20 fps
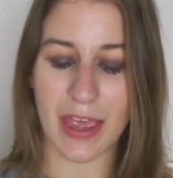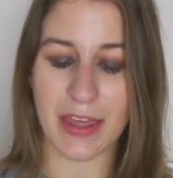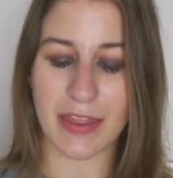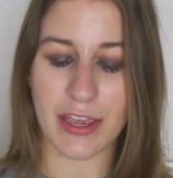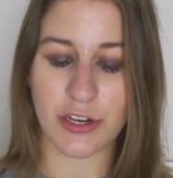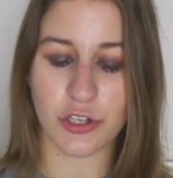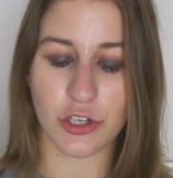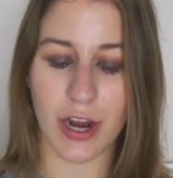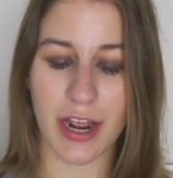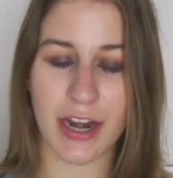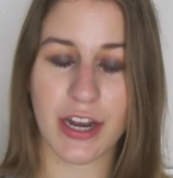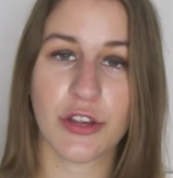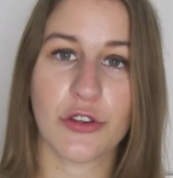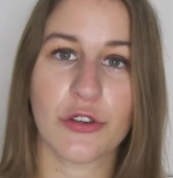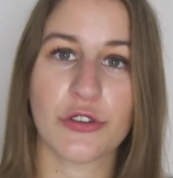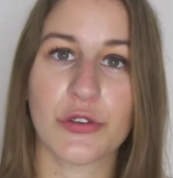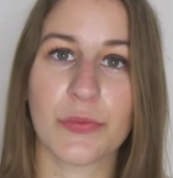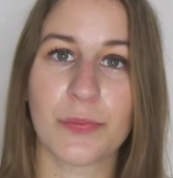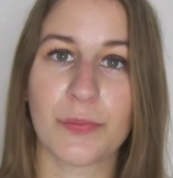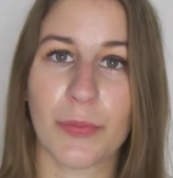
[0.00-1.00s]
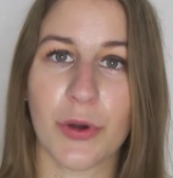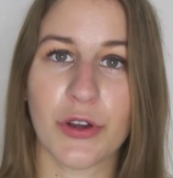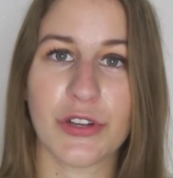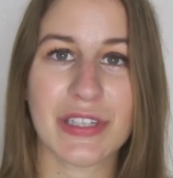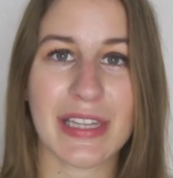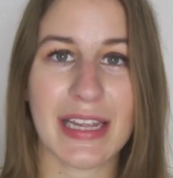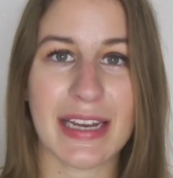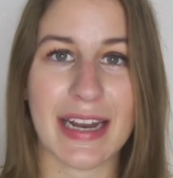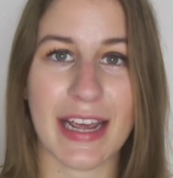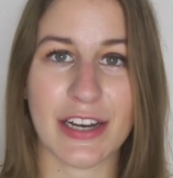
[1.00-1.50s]
and they try to use
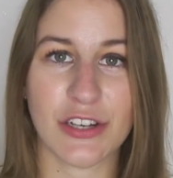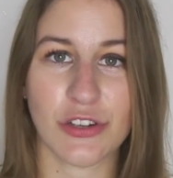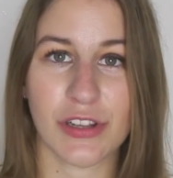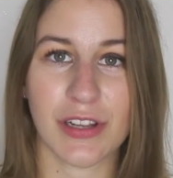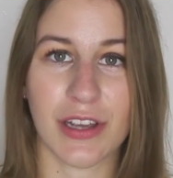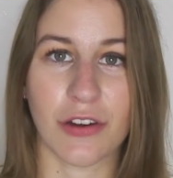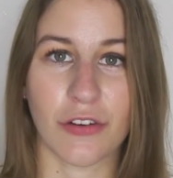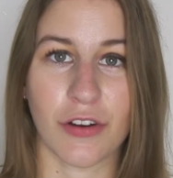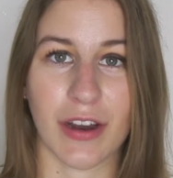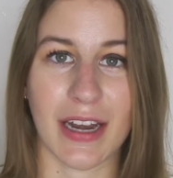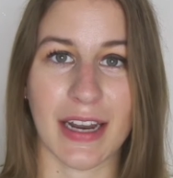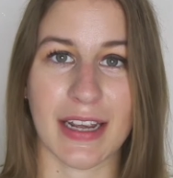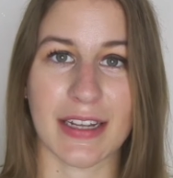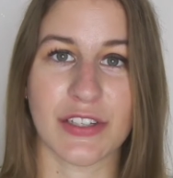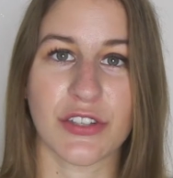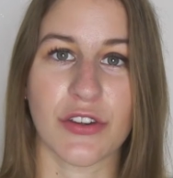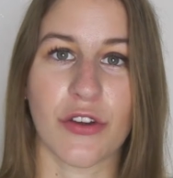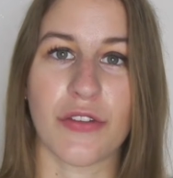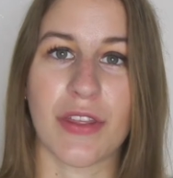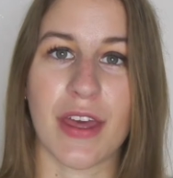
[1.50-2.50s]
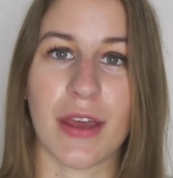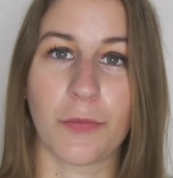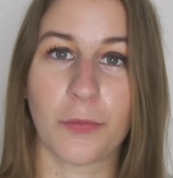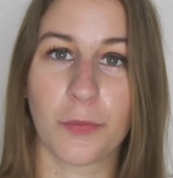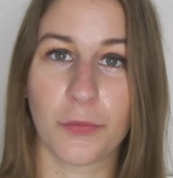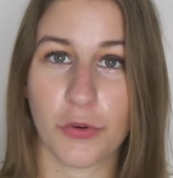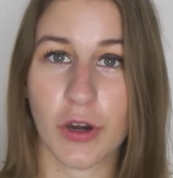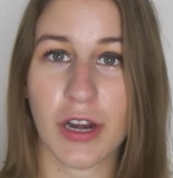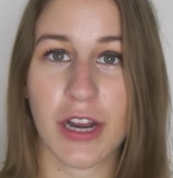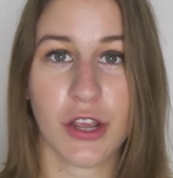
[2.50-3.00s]
mostly natural ingredients so they're
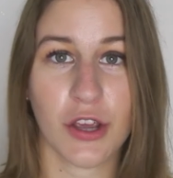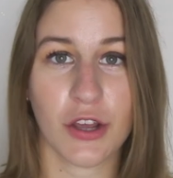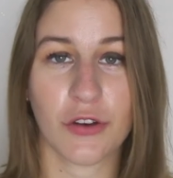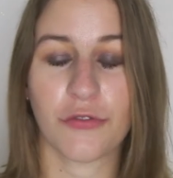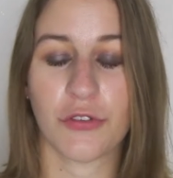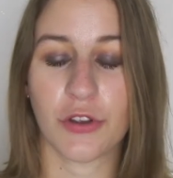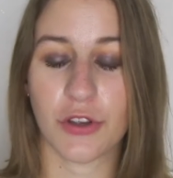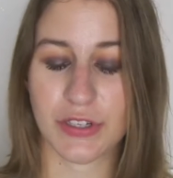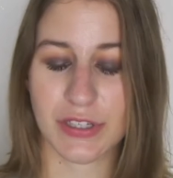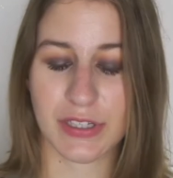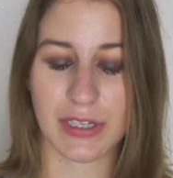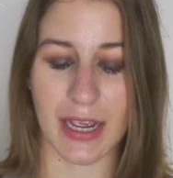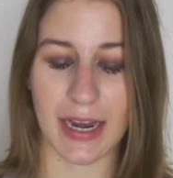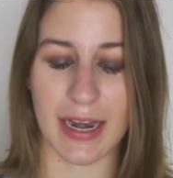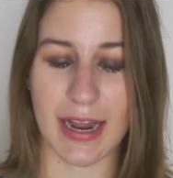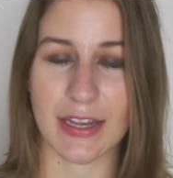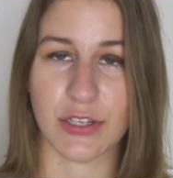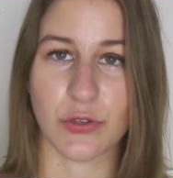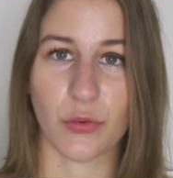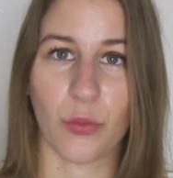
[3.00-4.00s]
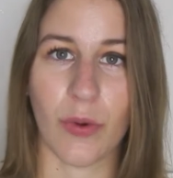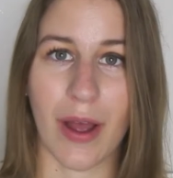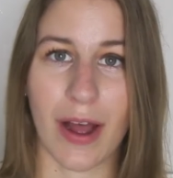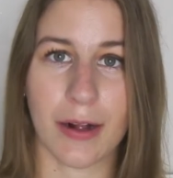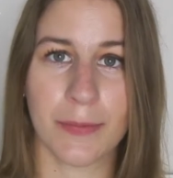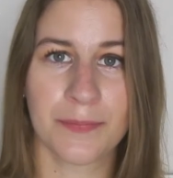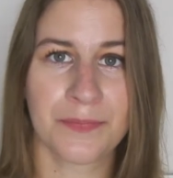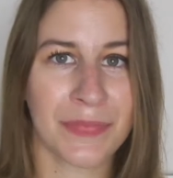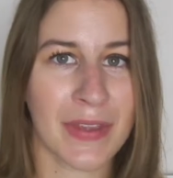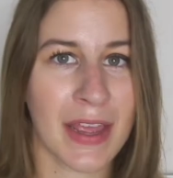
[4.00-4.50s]
pretty good for your skin as
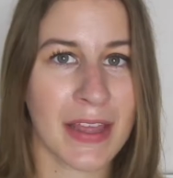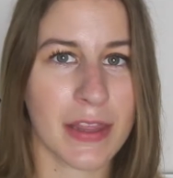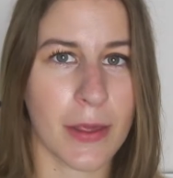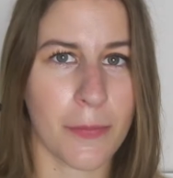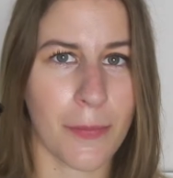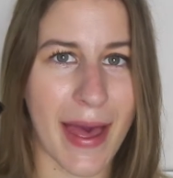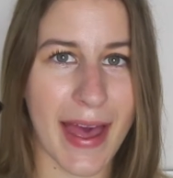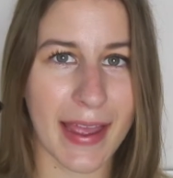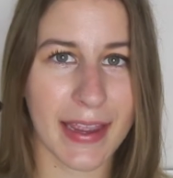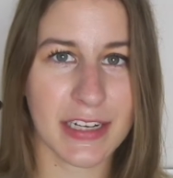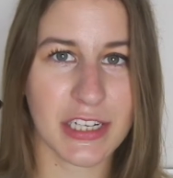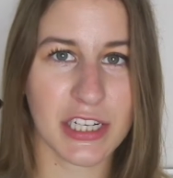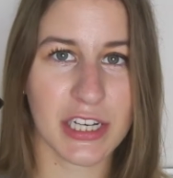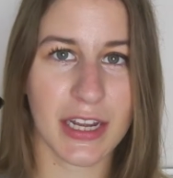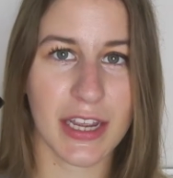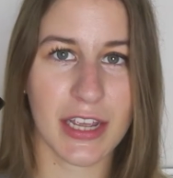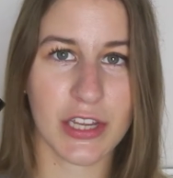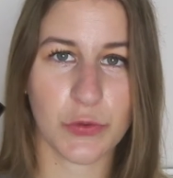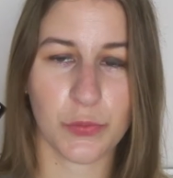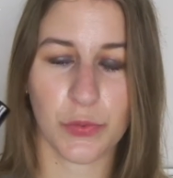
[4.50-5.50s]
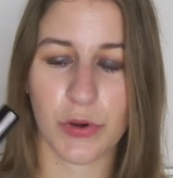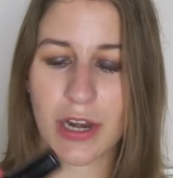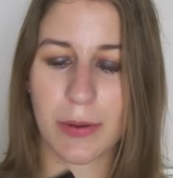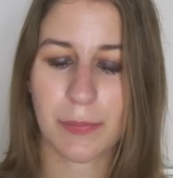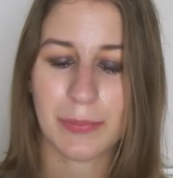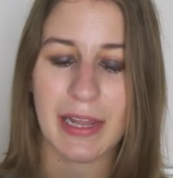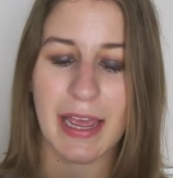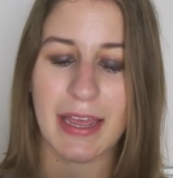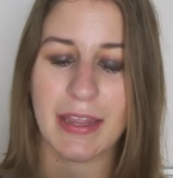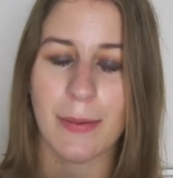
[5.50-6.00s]
well. The packaging is pretty
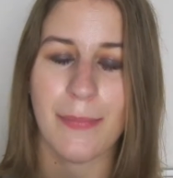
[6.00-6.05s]
plain.